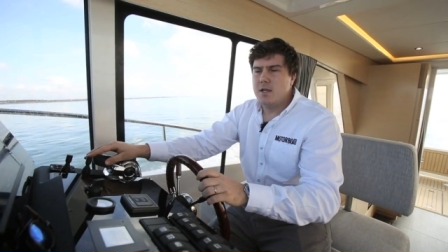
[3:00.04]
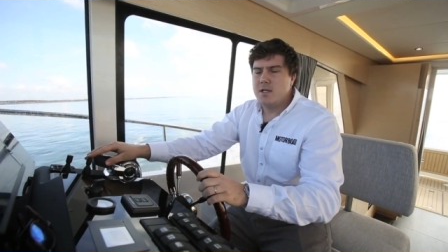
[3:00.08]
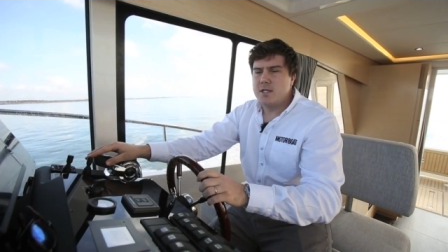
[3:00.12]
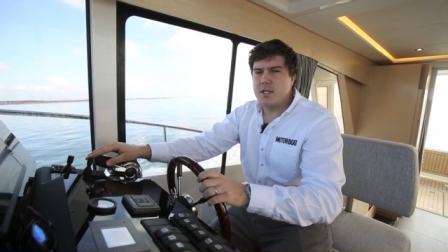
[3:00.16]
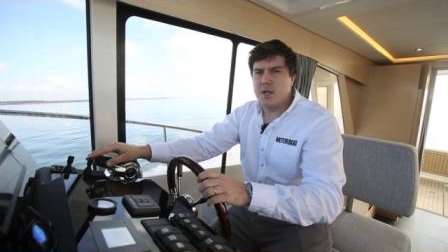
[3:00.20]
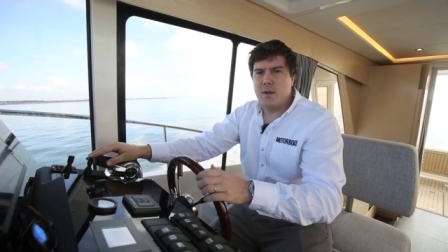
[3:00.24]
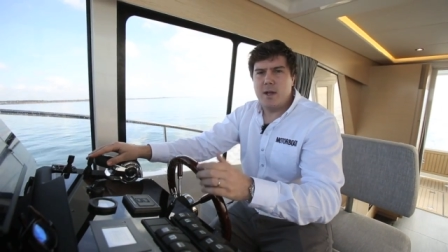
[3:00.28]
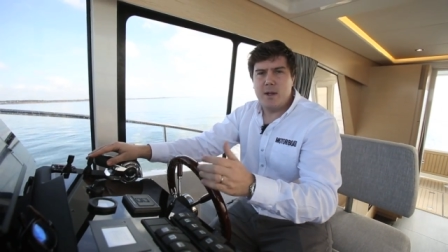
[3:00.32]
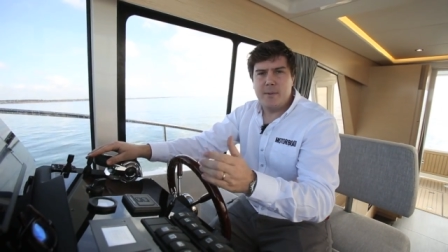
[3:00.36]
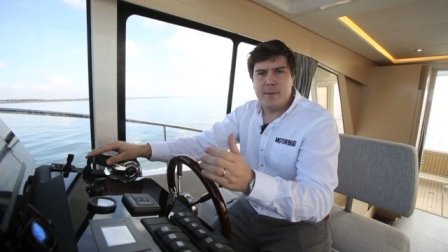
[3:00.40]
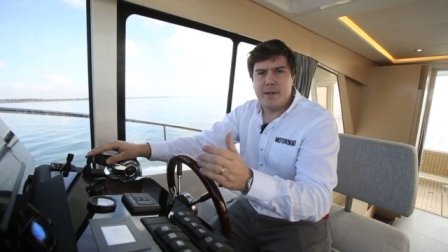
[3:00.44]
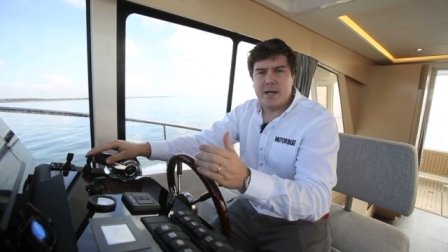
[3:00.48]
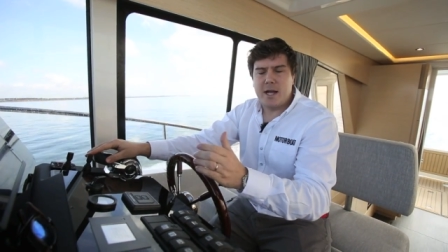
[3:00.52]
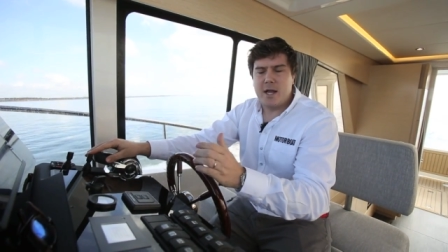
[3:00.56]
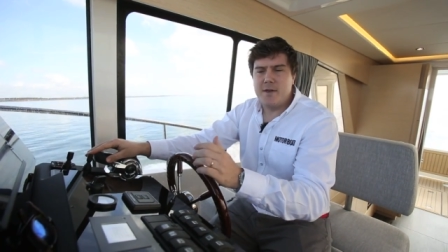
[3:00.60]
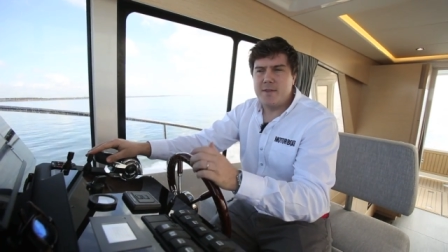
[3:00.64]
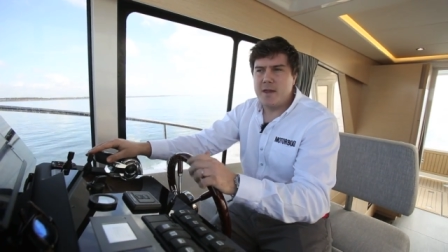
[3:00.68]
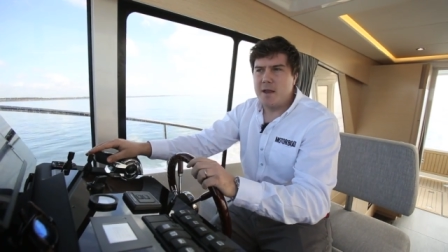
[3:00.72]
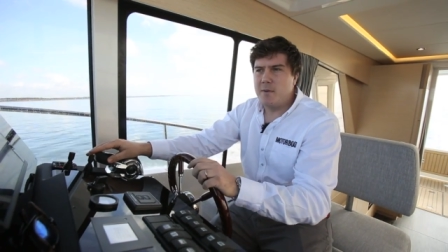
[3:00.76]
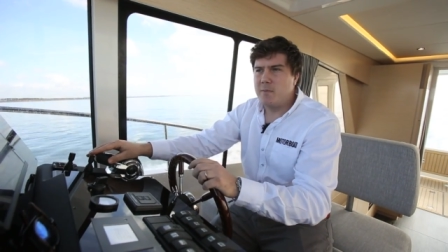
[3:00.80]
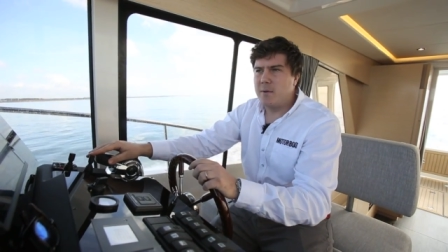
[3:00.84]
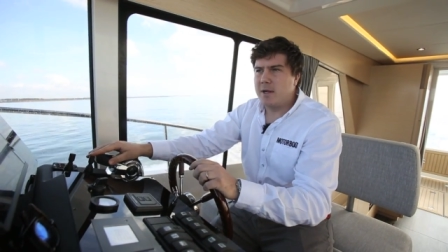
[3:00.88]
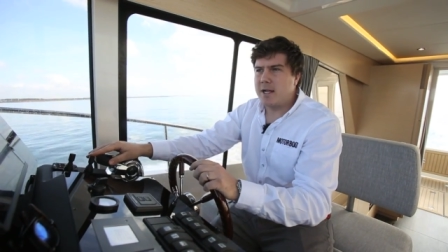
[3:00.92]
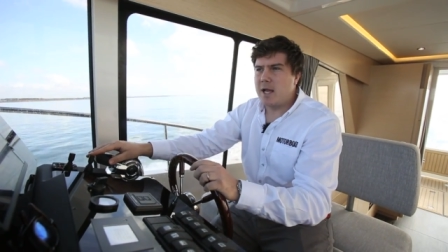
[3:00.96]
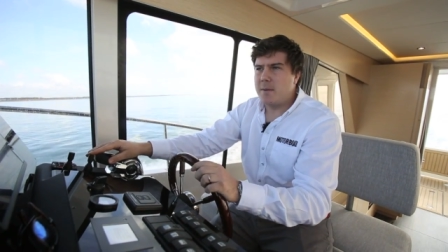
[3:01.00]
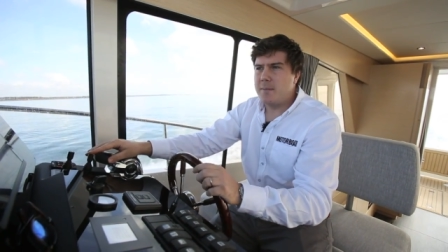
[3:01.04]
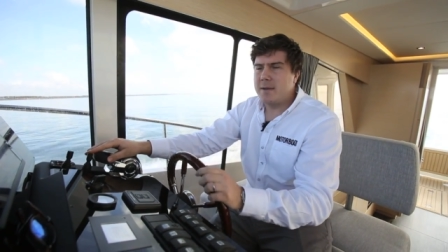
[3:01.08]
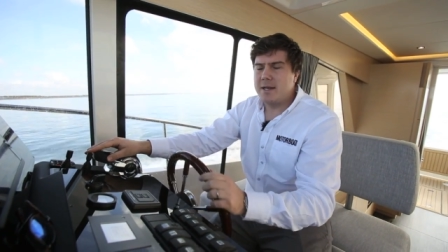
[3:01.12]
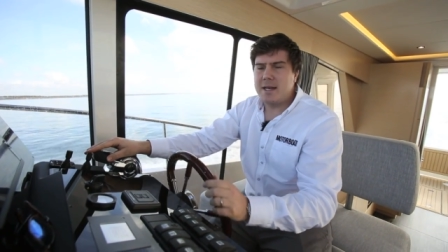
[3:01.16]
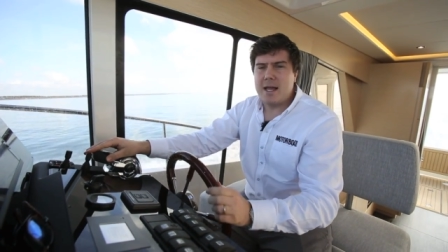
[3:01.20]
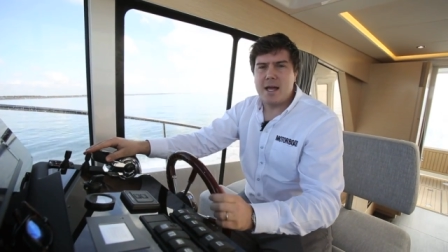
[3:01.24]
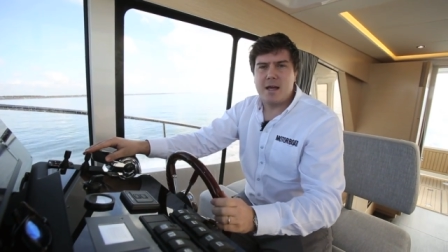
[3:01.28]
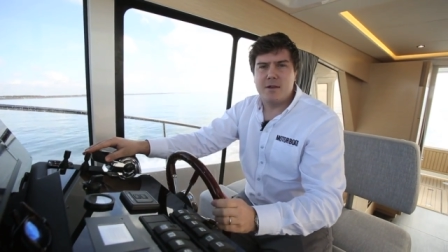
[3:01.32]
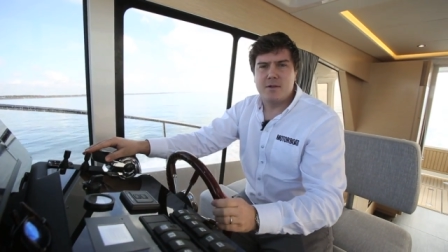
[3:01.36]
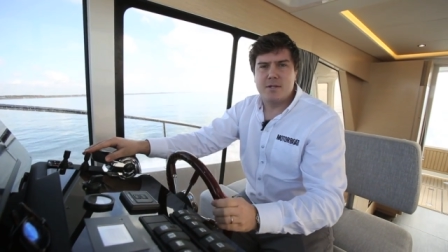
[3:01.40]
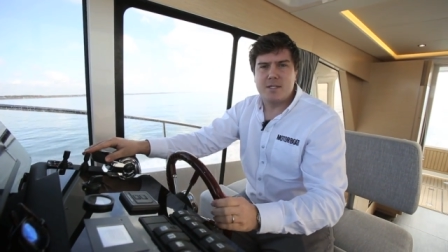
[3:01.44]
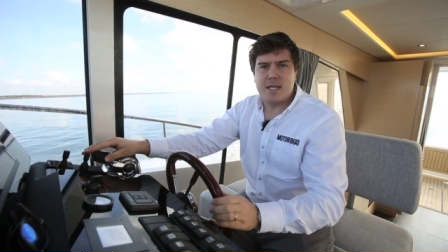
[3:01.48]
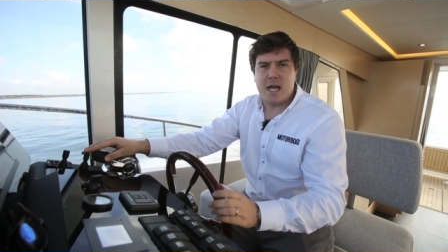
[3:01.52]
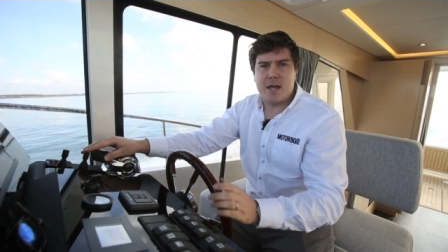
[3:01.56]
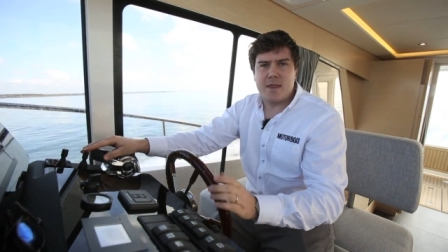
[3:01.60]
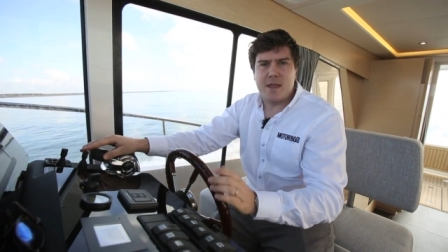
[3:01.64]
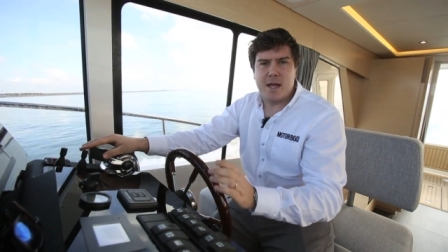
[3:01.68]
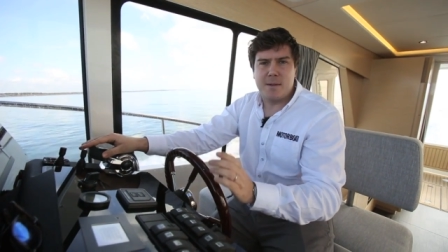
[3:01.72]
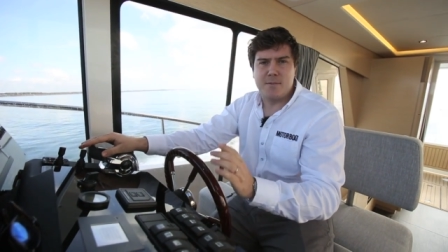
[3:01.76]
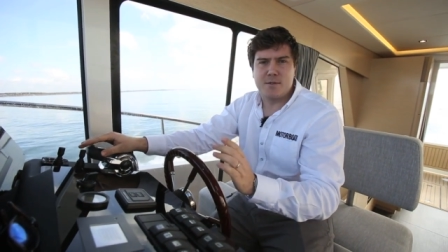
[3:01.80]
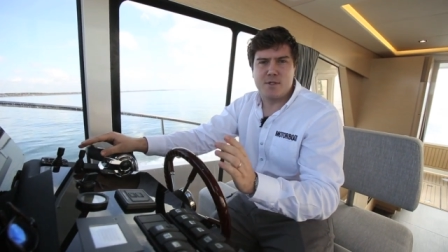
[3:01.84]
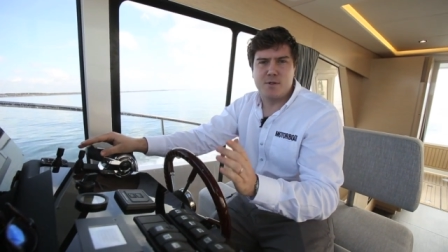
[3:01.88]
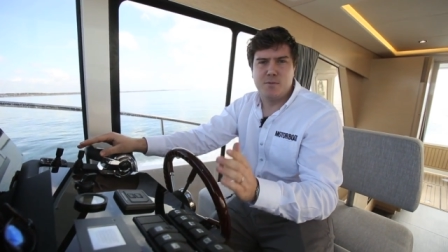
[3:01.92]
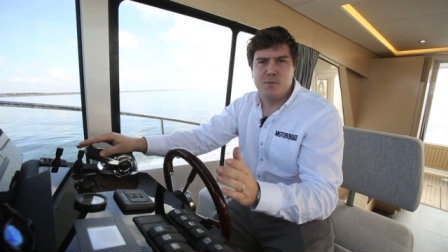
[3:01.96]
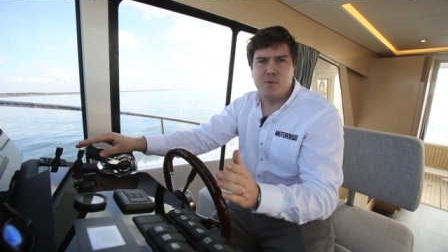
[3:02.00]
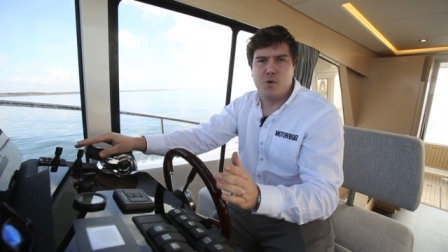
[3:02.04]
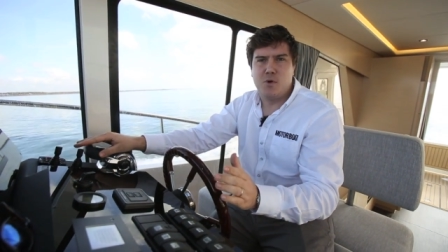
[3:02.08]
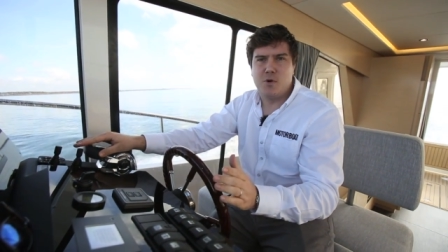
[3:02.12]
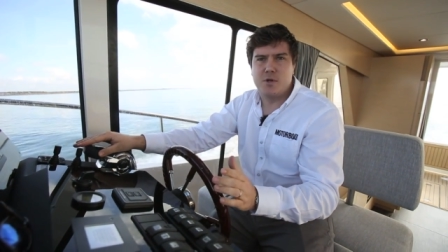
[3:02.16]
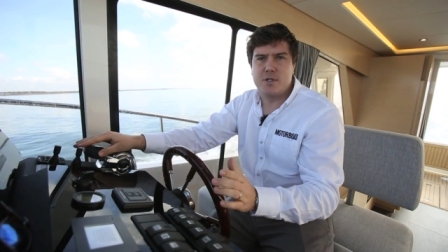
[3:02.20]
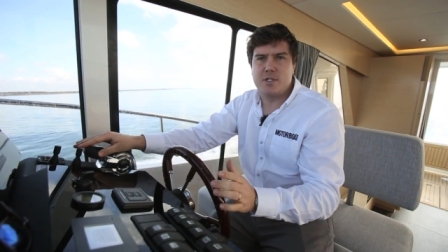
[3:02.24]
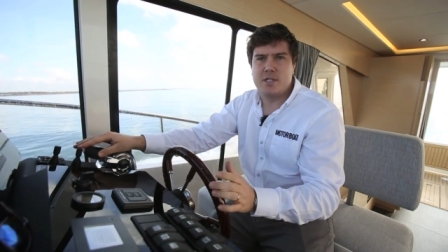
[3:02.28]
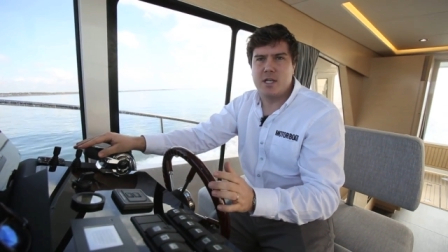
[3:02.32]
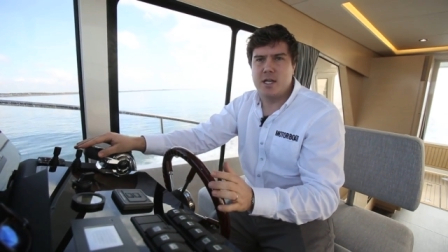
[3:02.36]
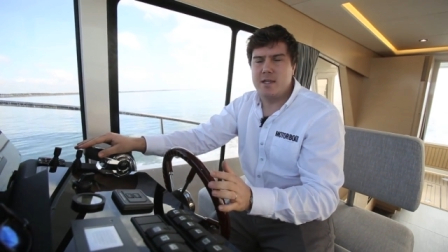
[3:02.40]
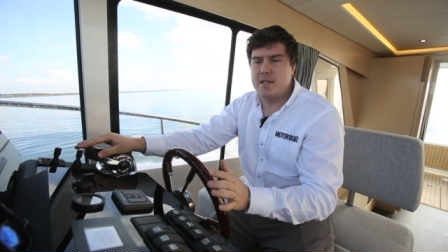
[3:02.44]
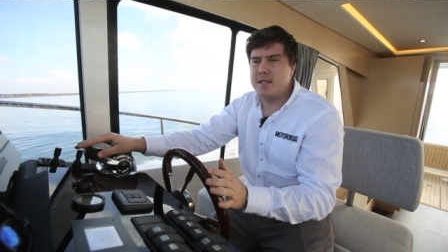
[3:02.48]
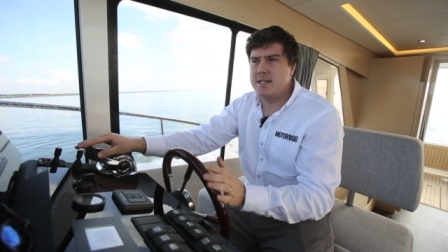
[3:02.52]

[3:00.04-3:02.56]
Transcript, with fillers: So here we go then, we're coming down Southampton Water.